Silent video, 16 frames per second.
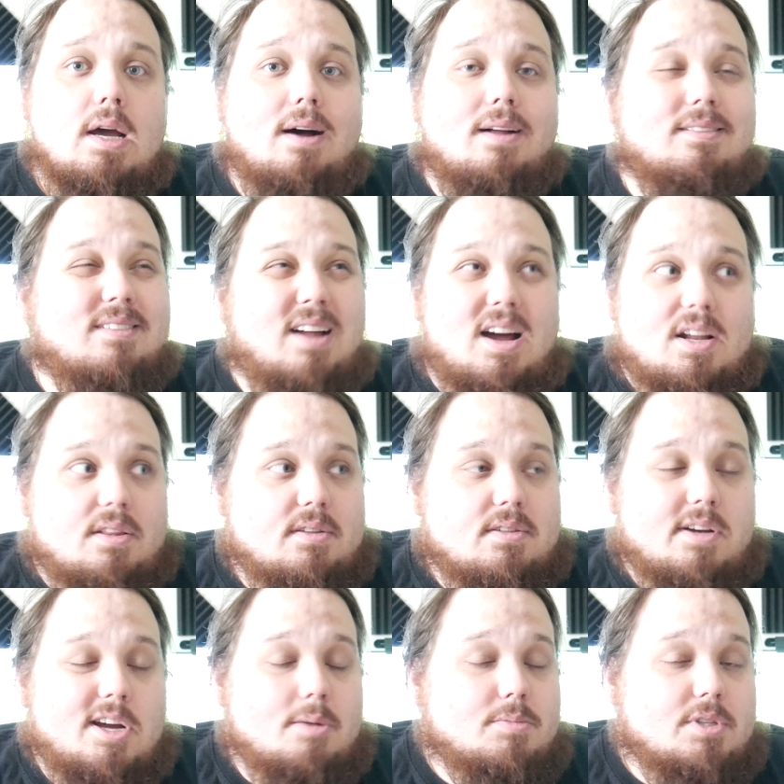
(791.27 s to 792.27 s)
A lot of the
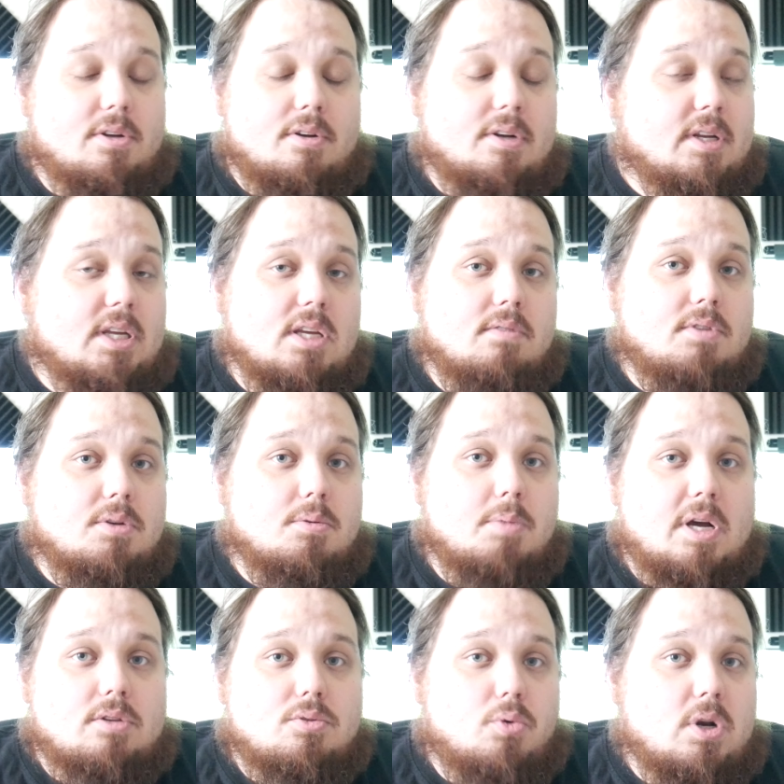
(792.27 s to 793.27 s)
times they're going to give you
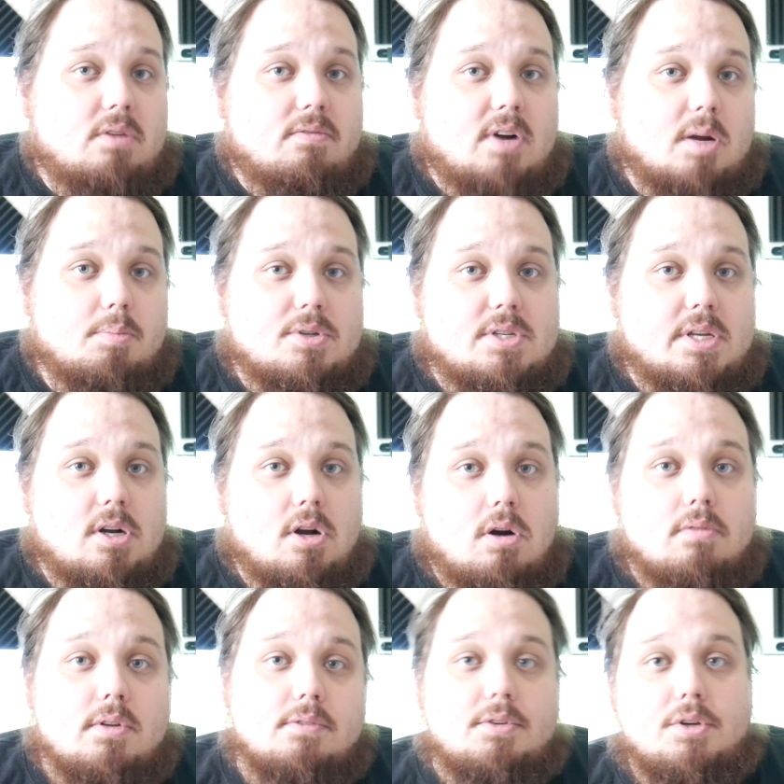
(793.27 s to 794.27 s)
about 25%
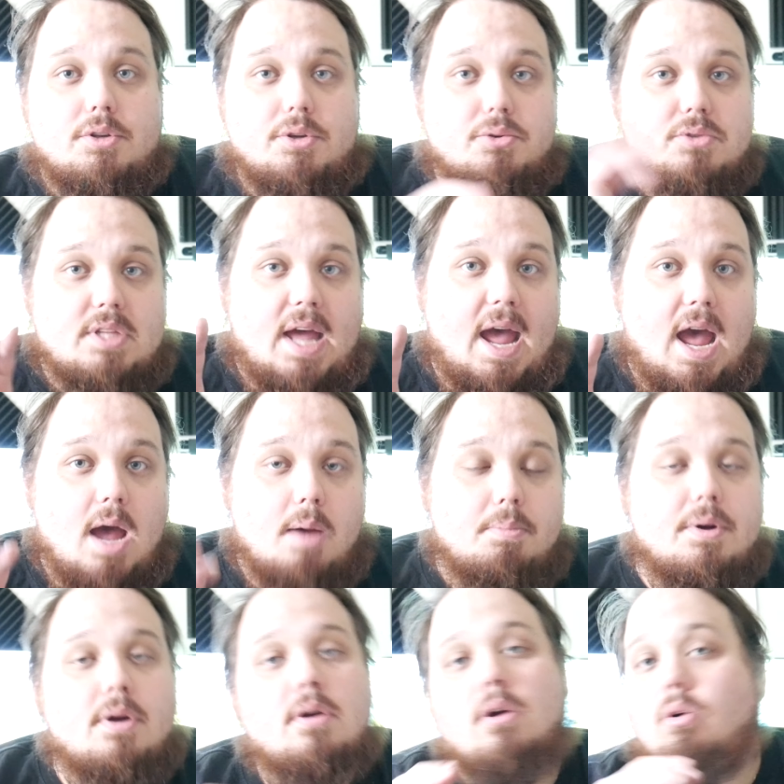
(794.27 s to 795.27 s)
off if you use the
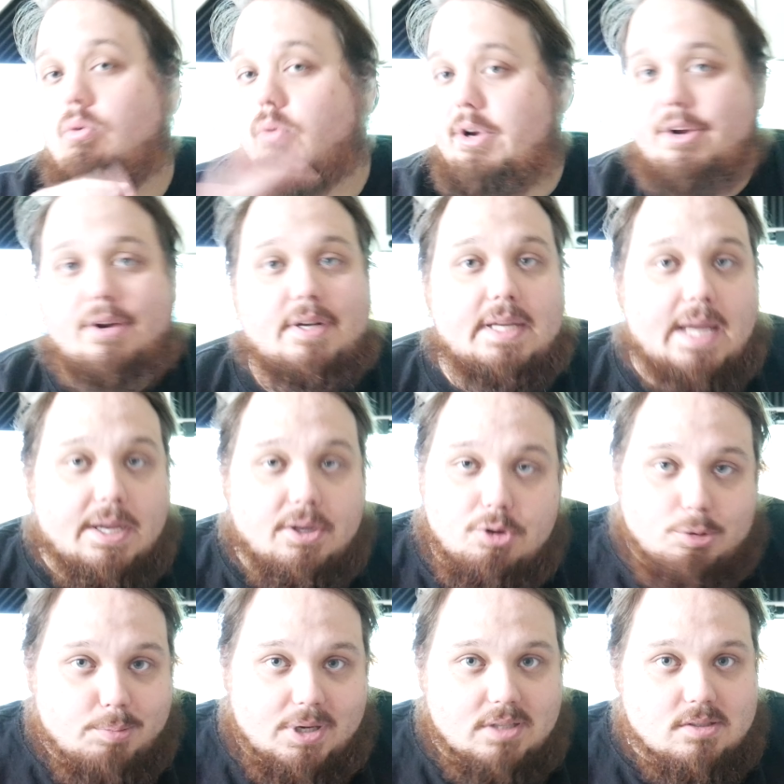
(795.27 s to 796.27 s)
app, or you're going to get
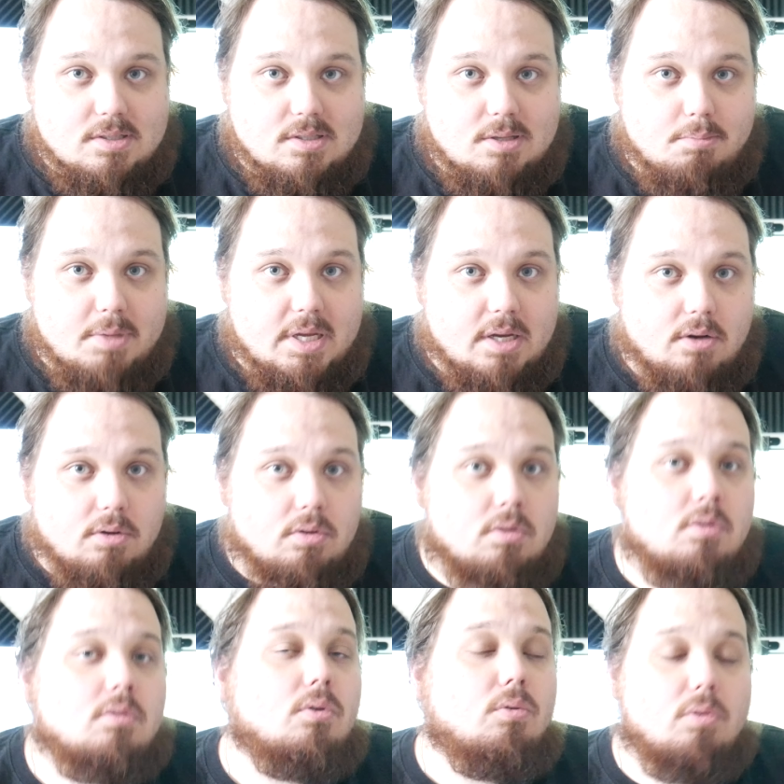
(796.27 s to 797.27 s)
coupons in the mail,
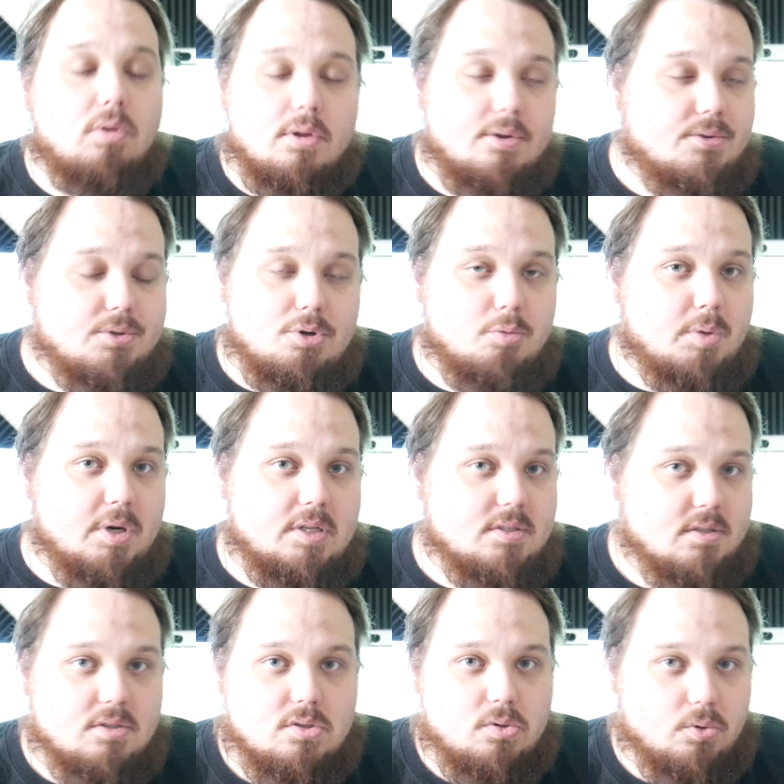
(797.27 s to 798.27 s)
or there's coupons
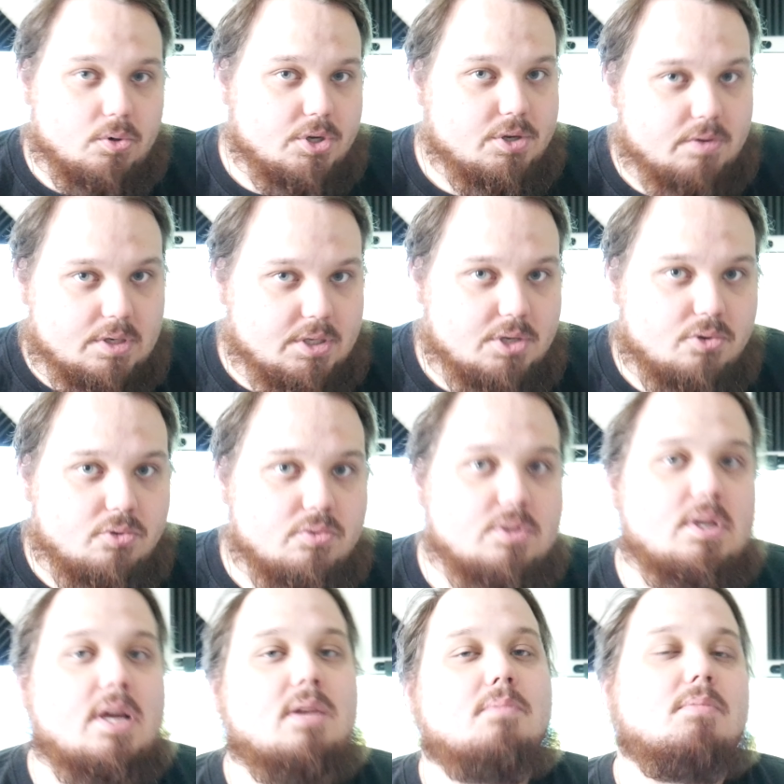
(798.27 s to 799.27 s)
in store you can
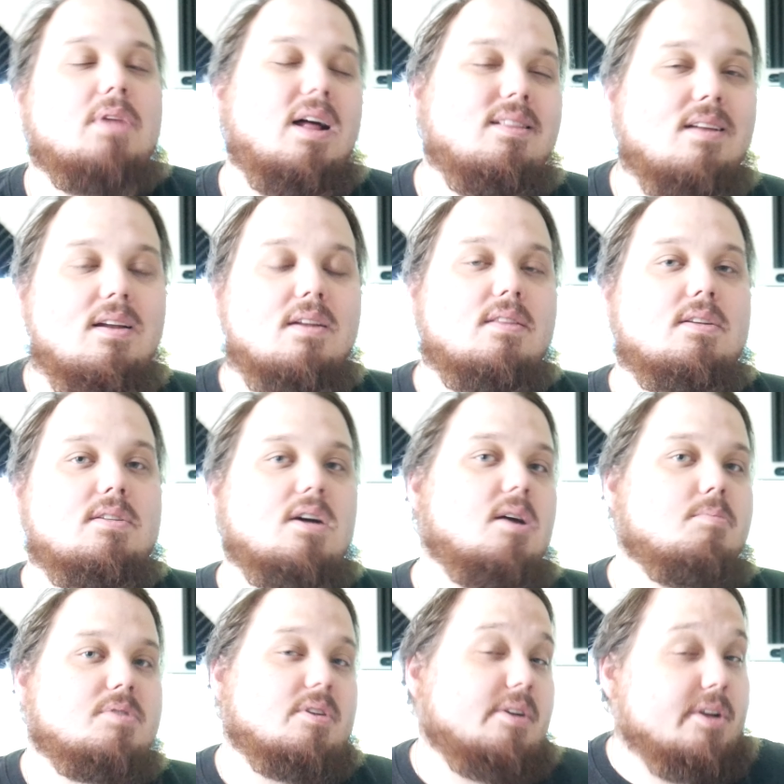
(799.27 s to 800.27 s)
use, and a lot of the
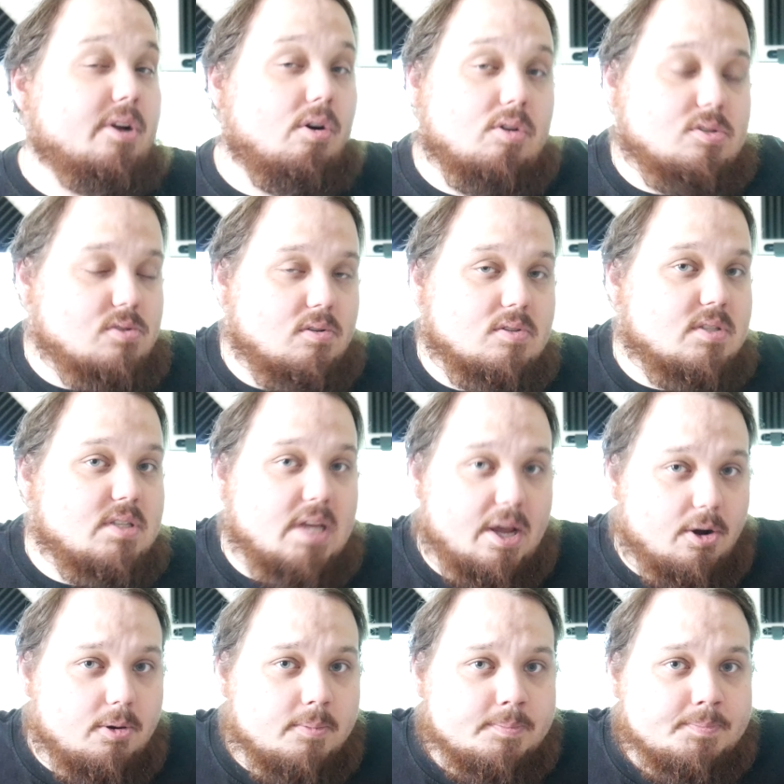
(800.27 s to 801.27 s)
times their yarn's on
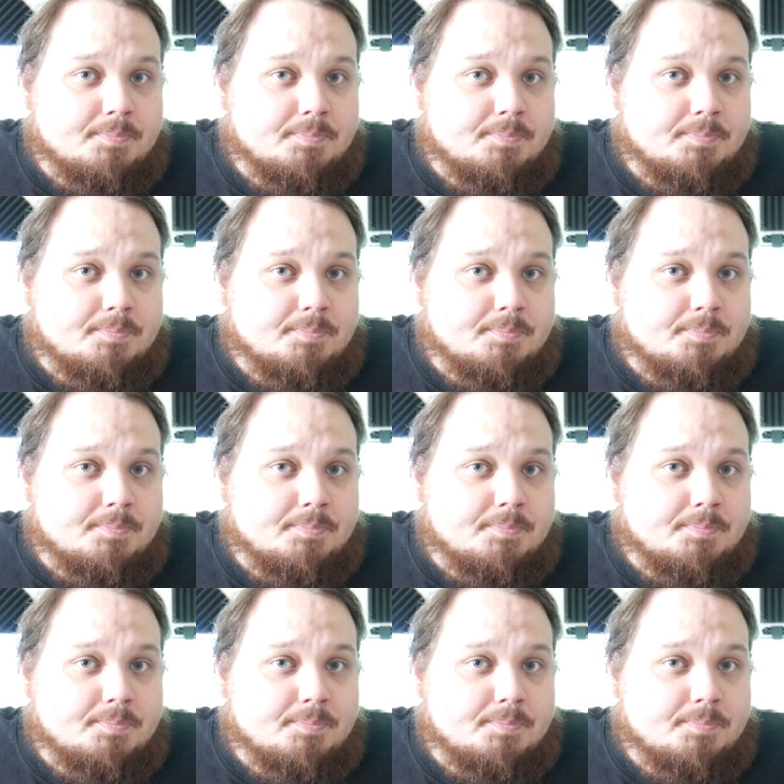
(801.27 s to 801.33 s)
sale.